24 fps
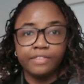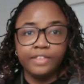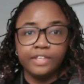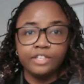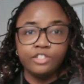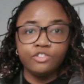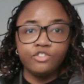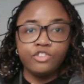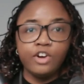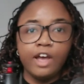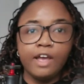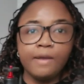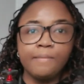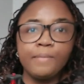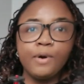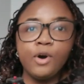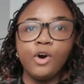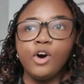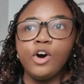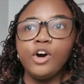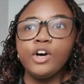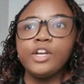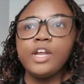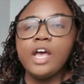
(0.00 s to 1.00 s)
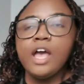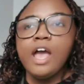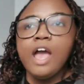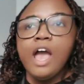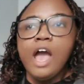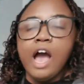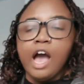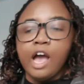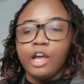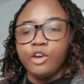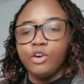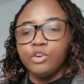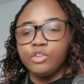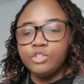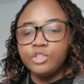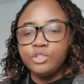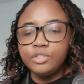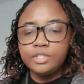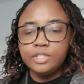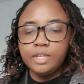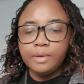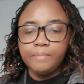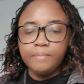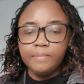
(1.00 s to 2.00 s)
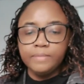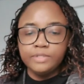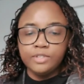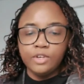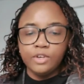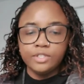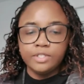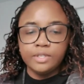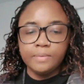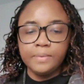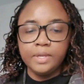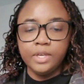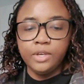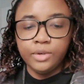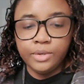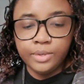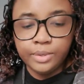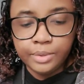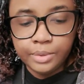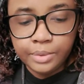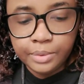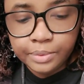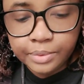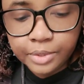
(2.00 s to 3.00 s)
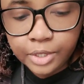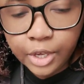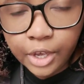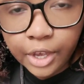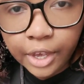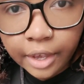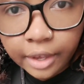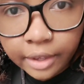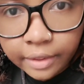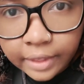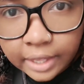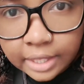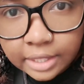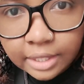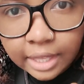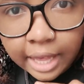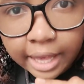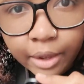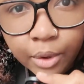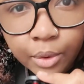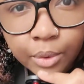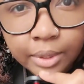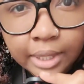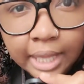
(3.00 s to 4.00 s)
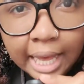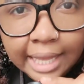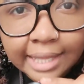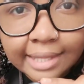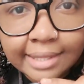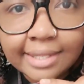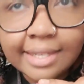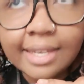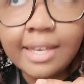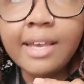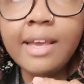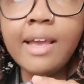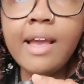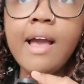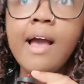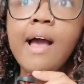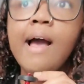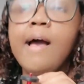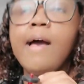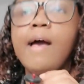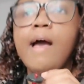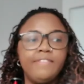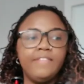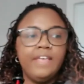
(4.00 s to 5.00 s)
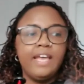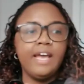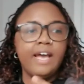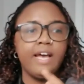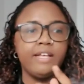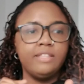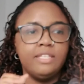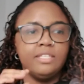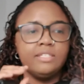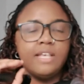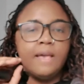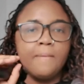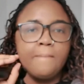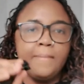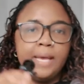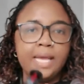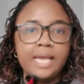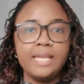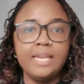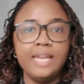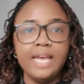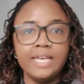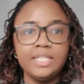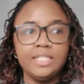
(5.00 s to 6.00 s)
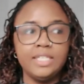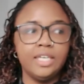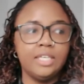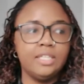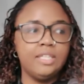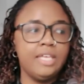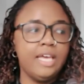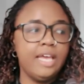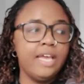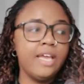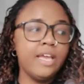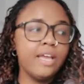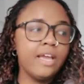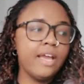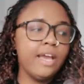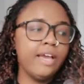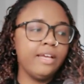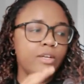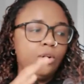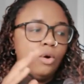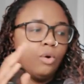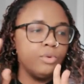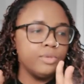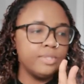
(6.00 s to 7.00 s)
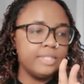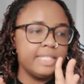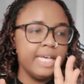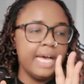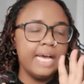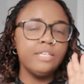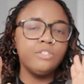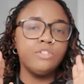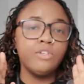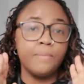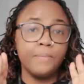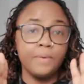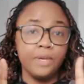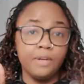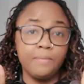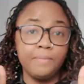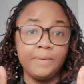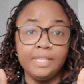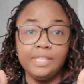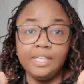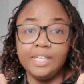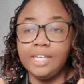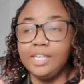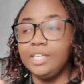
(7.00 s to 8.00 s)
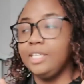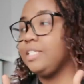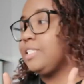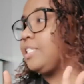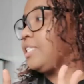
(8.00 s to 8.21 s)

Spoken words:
This tripod. I also saw somebody who took this like Ulanzi and they had this like magnetic thing and whole set, so I'm going to be looking